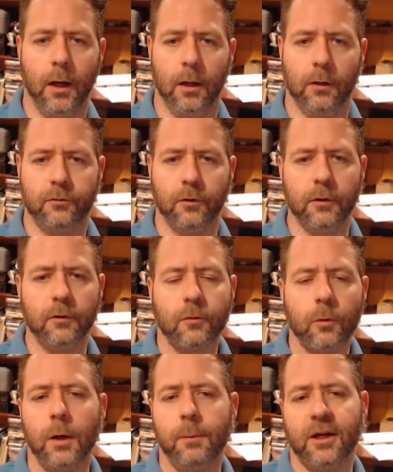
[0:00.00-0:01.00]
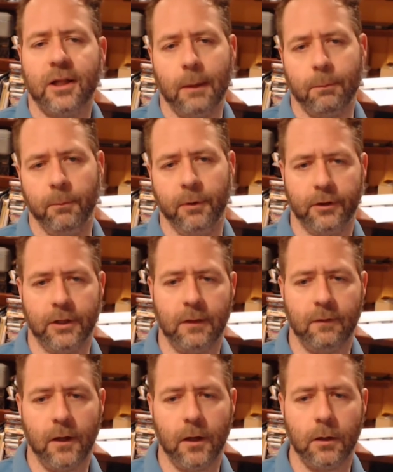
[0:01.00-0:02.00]
So there's quite a bit of capability
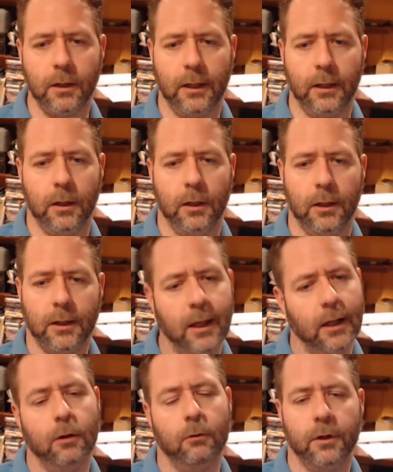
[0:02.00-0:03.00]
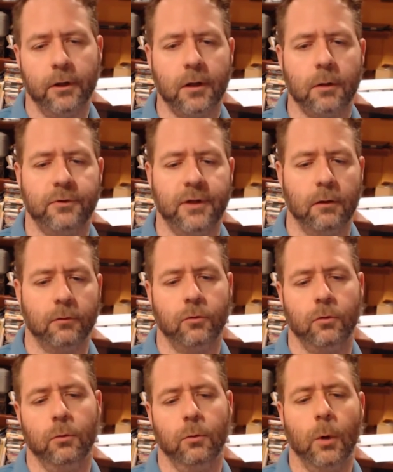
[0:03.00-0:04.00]
in there. And again, it really comes down
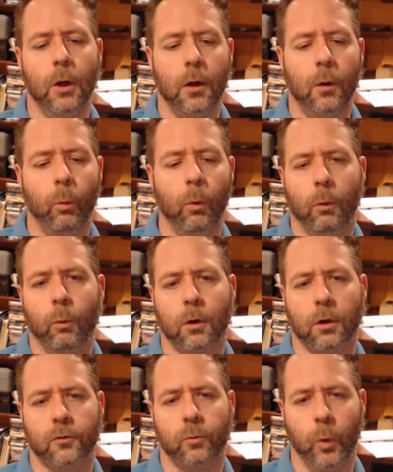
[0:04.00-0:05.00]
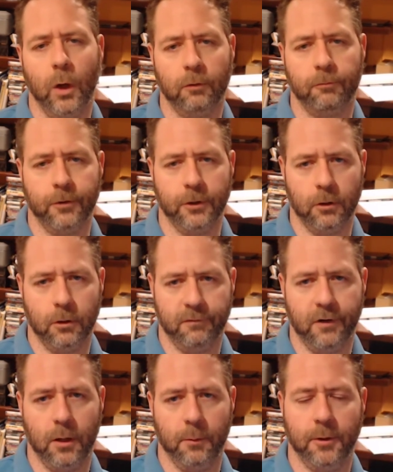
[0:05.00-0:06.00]
to what works well for your
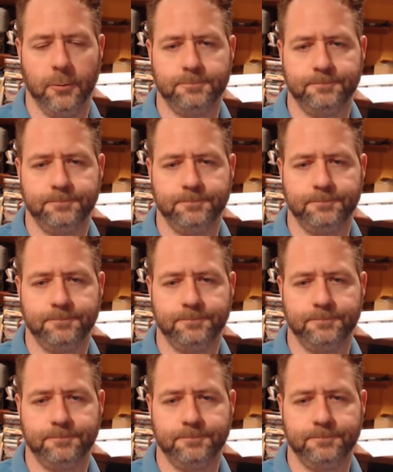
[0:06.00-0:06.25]
environment.